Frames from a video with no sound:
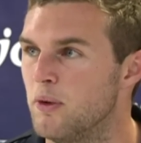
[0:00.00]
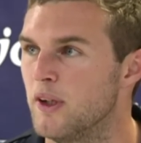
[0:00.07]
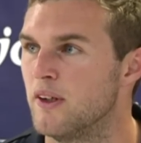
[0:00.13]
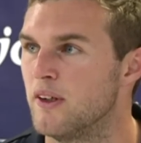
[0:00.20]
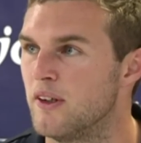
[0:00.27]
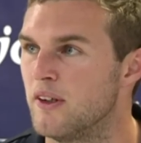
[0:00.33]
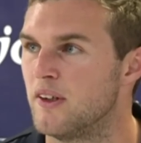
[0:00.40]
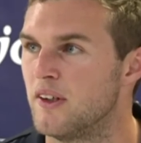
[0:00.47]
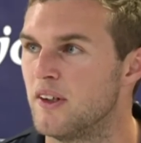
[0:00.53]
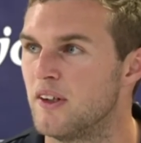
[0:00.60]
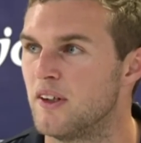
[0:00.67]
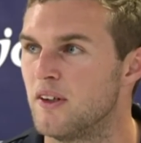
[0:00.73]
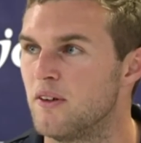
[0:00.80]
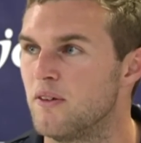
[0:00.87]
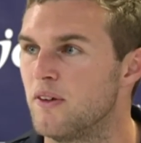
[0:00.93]
but
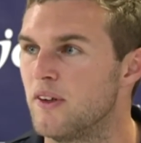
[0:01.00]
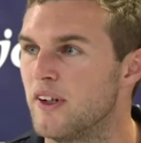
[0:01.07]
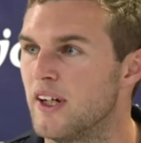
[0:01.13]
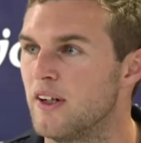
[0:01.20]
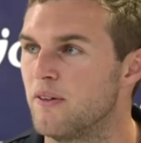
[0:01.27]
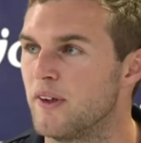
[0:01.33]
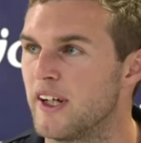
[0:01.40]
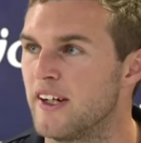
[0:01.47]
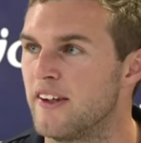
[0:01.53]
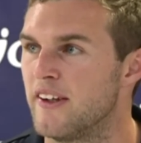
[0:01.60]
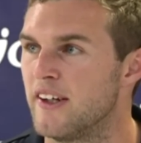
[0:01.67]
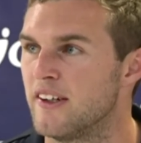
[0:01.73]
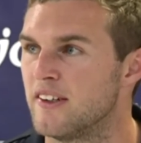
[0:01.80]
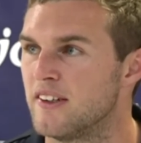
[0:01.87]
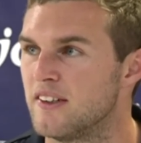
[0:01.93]
we're uh, we're getting
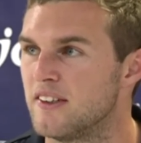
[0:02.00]
there.